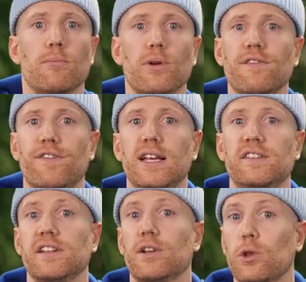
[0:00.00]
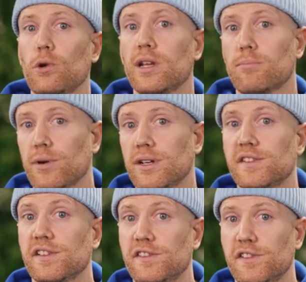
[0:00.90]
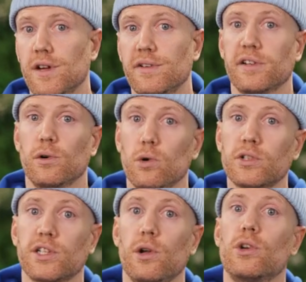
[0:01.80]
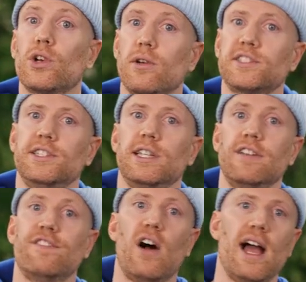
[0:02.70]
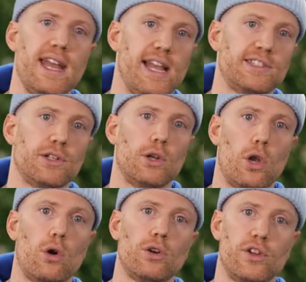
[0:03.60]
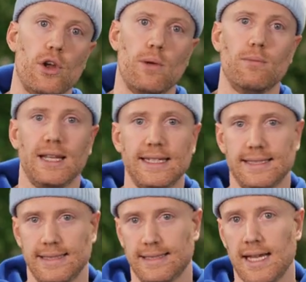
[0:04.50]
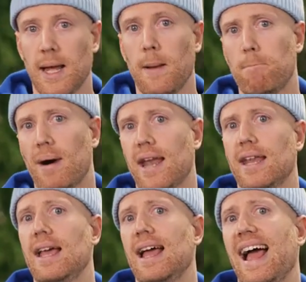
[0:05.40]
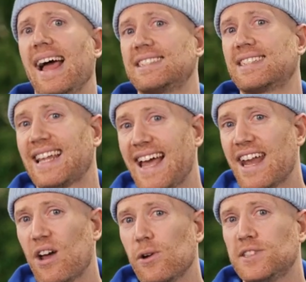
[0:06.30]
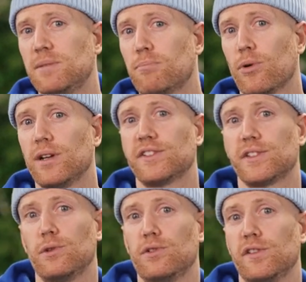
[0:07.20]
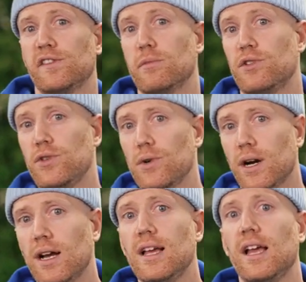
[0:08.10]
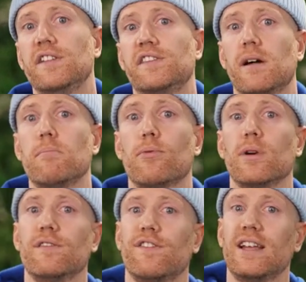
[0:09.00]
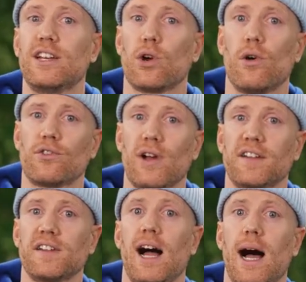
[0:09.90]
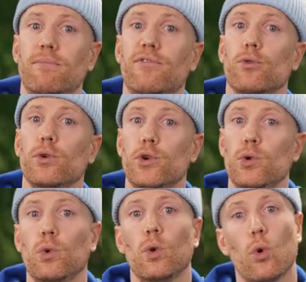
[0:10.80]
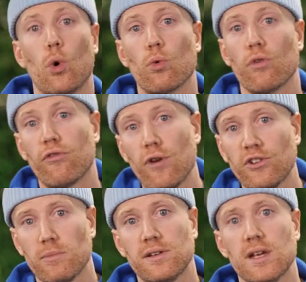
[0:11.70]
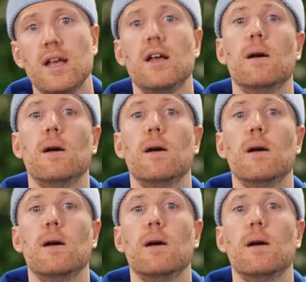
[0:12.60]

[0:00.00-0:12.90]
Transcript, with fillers: Print fleets, including printers and servers, are also constantly financed on long term leases. But as cloud hosted print solutions mature and some print fleet contracts are up for renewal or refreshment,